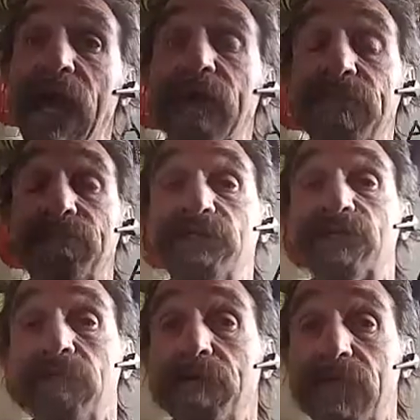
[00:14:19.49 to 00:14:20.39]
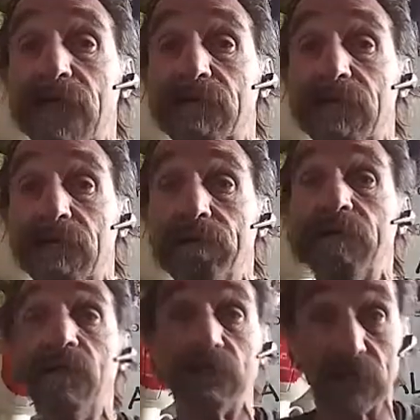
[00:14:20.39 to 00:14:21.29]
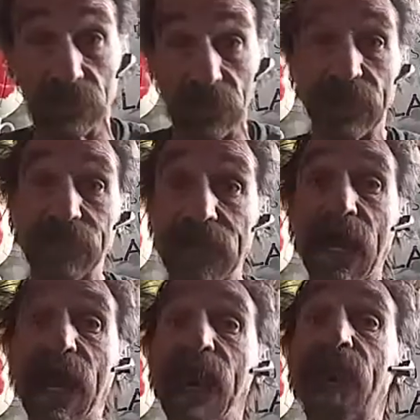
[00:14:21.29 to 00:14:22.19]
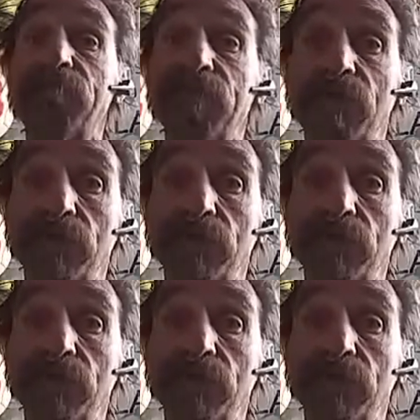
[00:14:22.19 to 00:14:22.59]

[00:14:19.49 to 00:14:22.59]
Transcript: And they've intimidated them to thinking they have